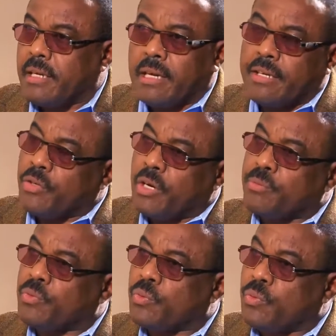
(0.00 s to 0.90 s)
And you
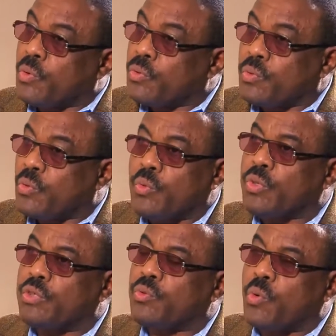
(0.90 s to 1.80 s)
have to not to look
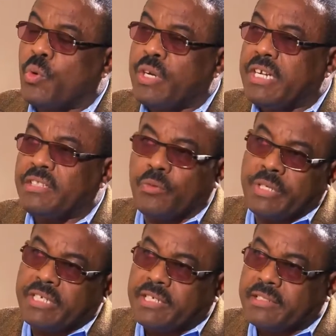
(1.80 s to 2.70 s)
into only the
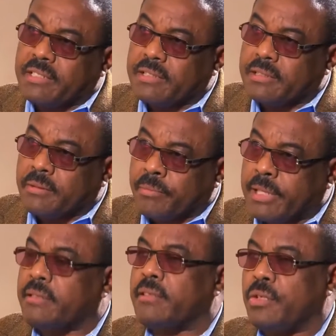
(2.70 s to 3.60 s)
weaknesses,
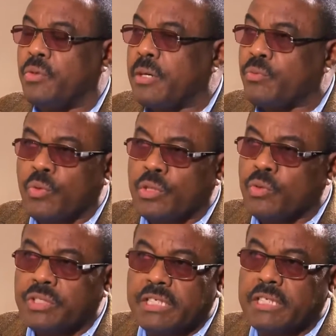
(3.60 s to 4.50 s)
but you have to
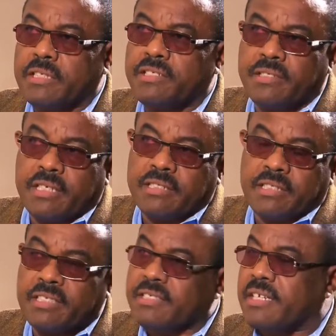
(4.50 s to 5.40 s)
also see the strengths
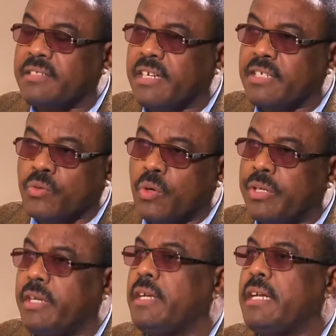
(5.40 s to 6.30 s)
this country has gone.